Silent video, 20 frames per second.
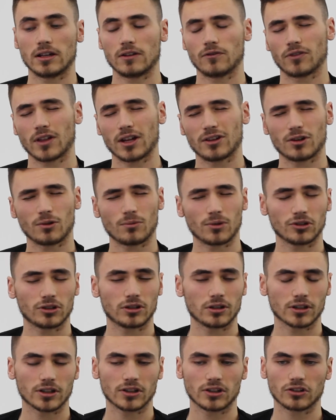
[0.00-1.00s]
if they don't want
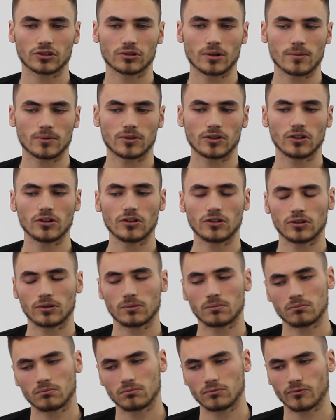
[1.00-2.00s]
to look at the scriptures,
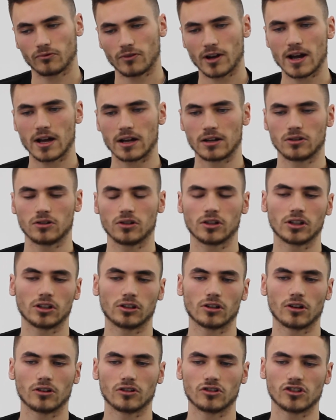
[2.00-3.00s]
fine, you can
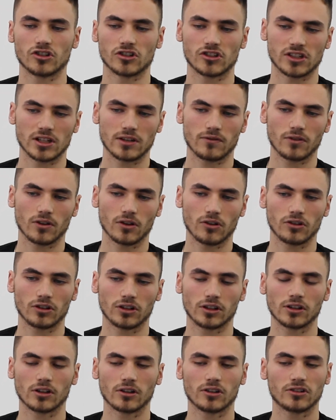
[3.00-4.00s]
go to Josephus, you
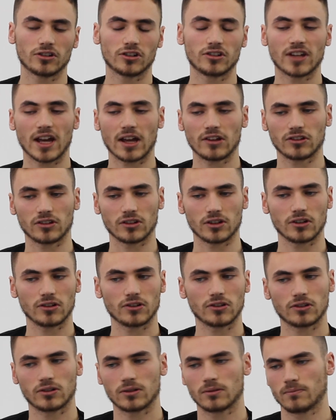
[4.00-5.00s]
can go to
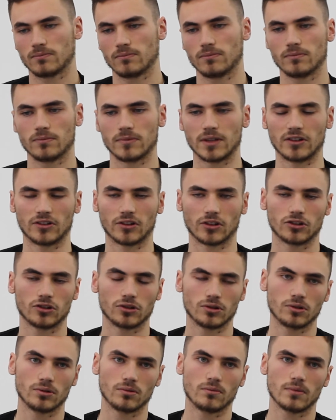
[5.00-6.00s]
Tacitus. These are
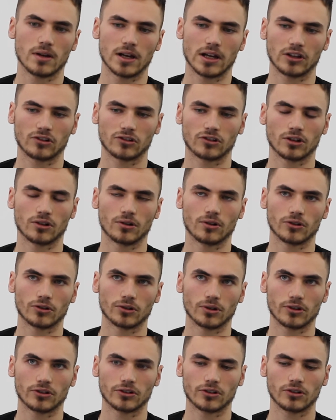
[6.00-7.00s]
two external
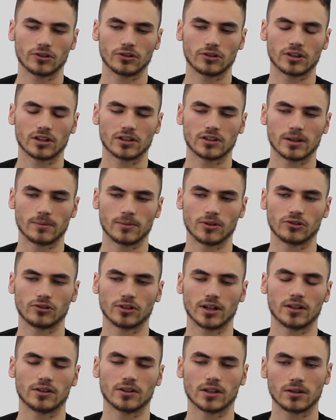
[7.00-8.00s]
sources that
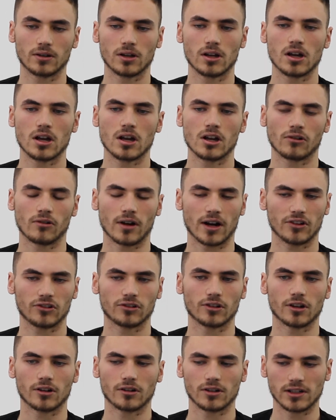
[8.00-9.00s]
demonstrate that Christ
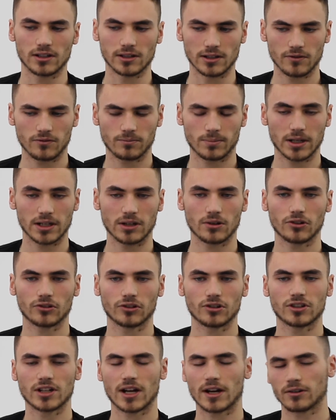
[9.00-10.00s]
not only lived, but he
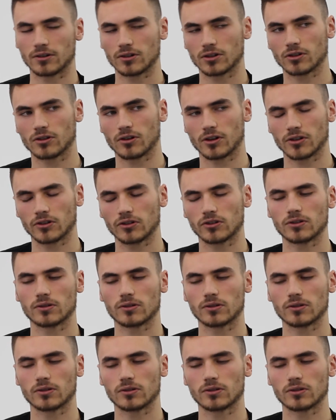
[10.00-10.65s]
also died on a cross.